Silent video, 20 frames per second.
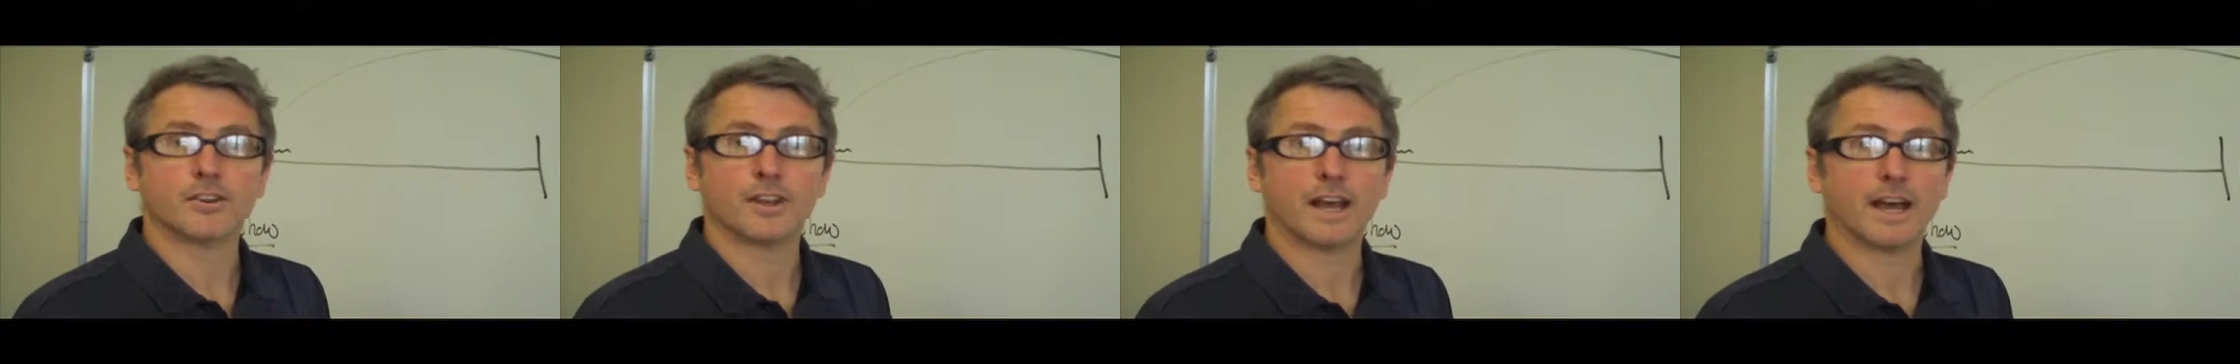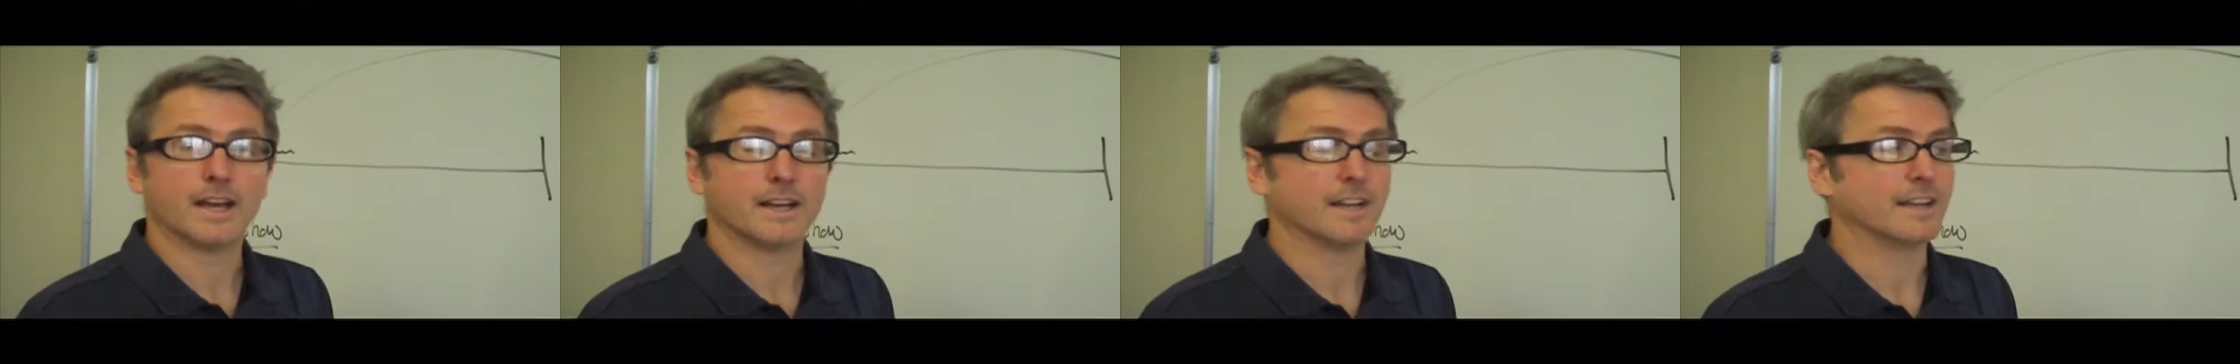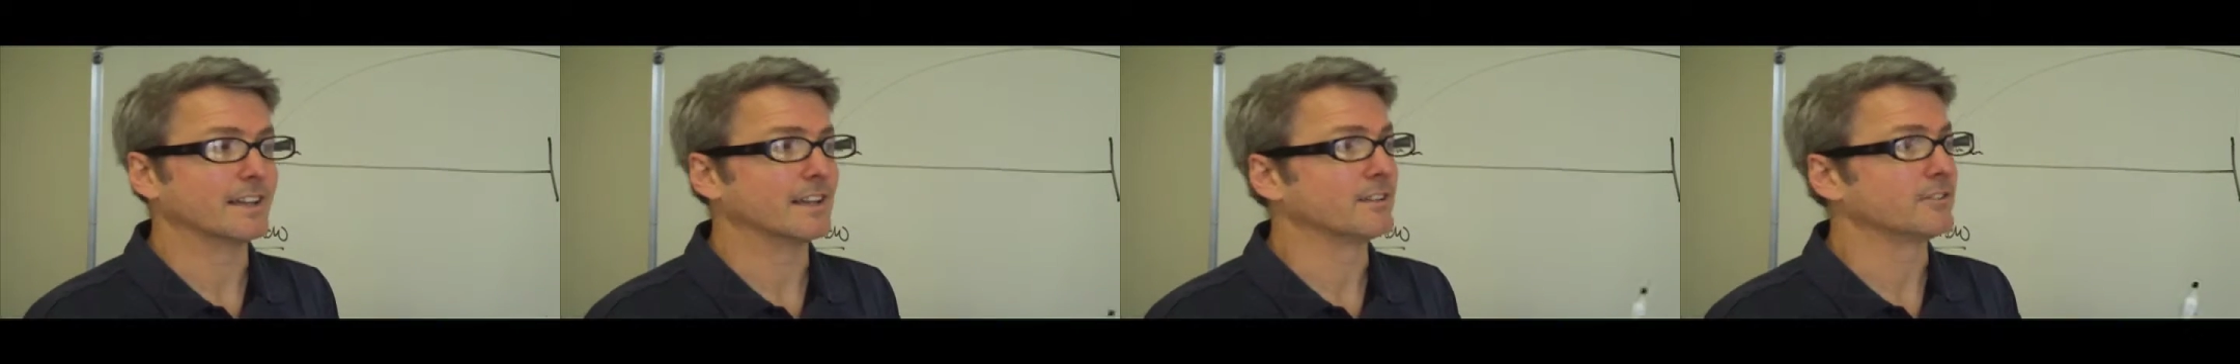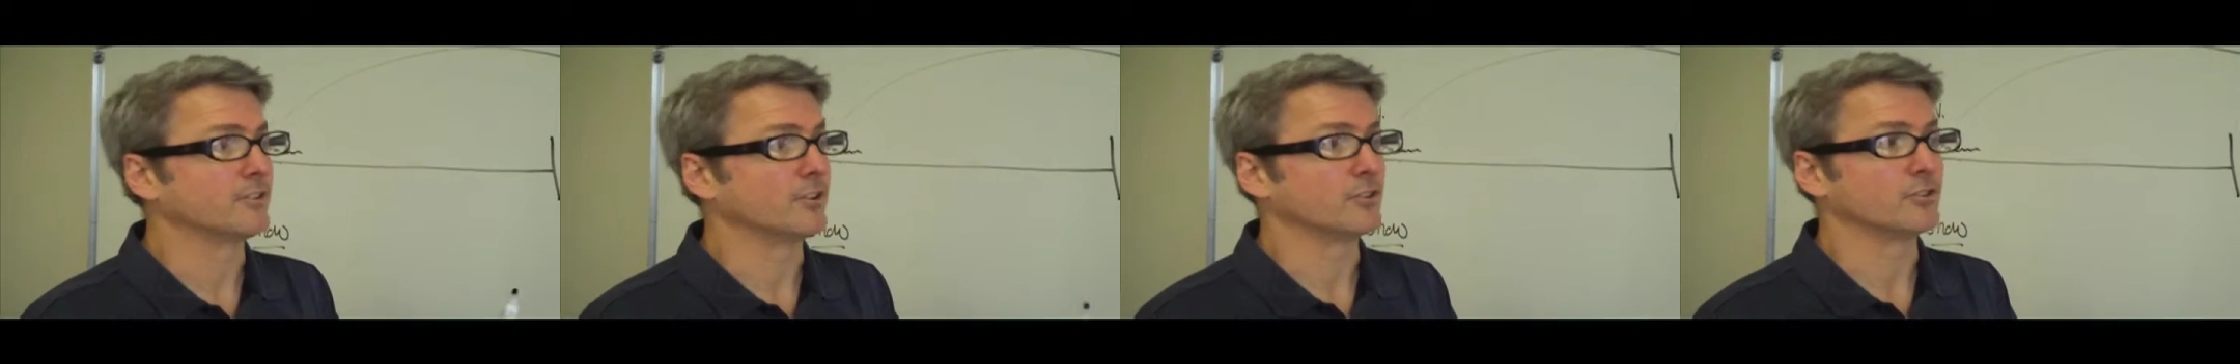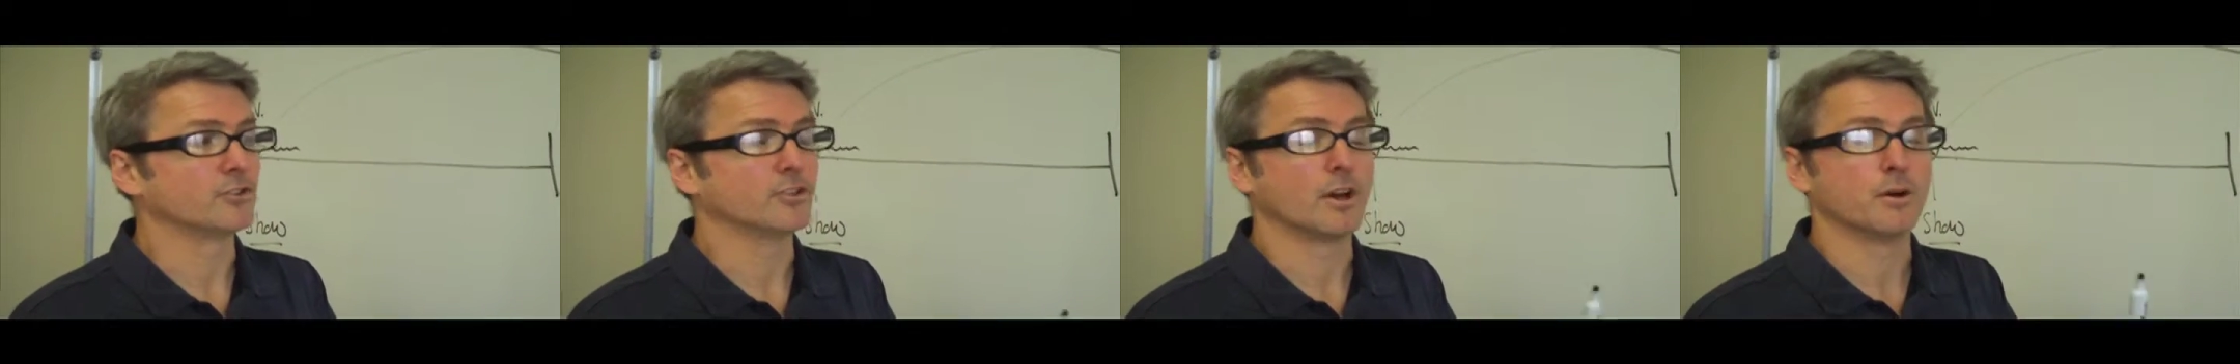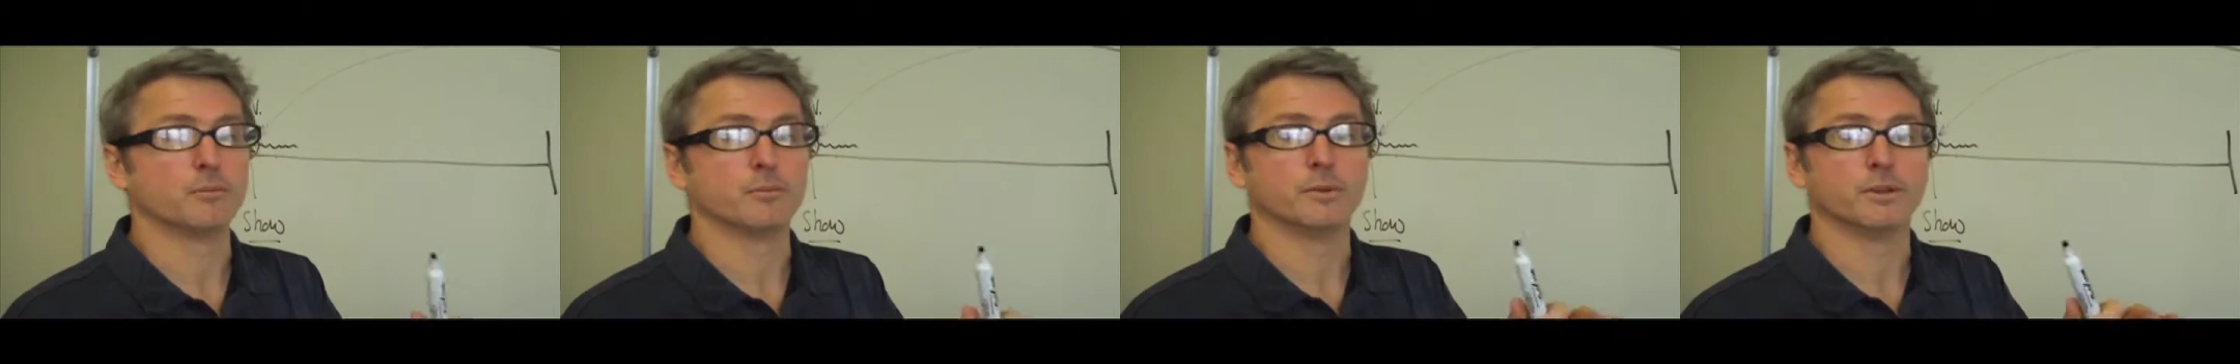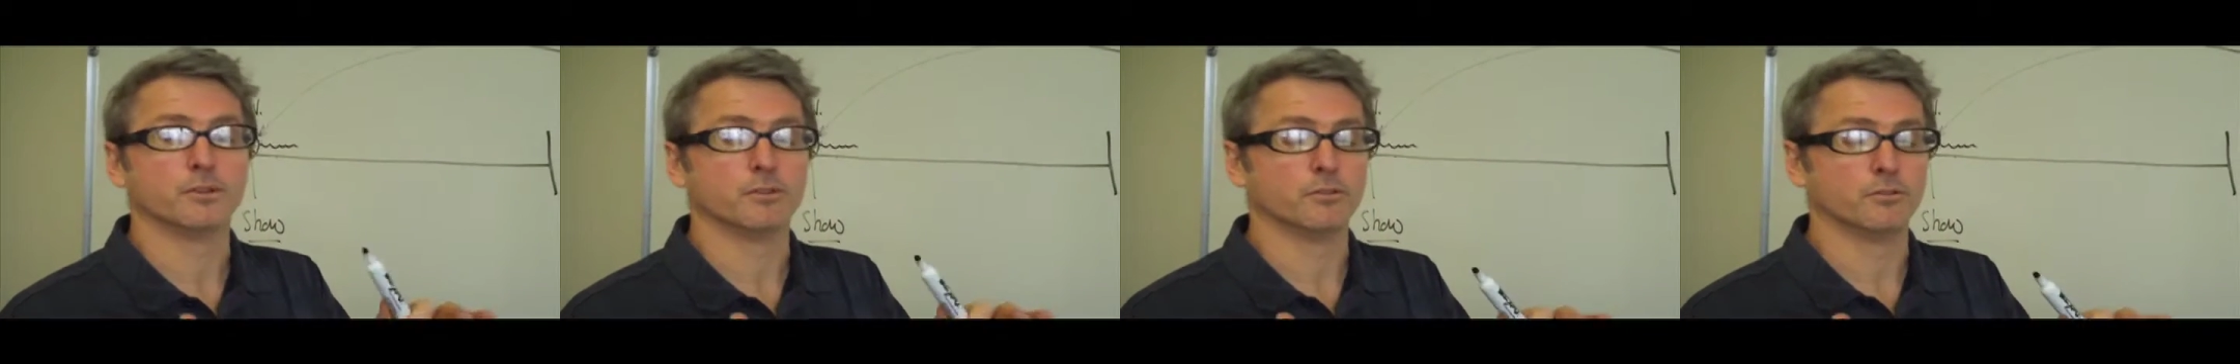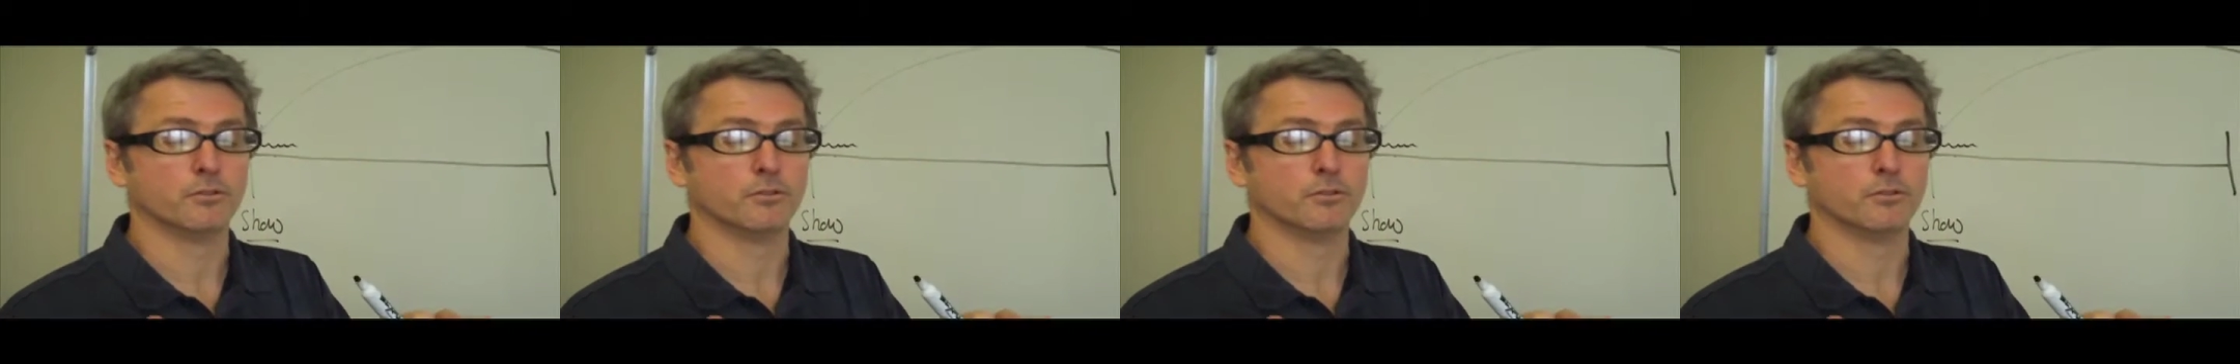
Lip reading: that unless there's some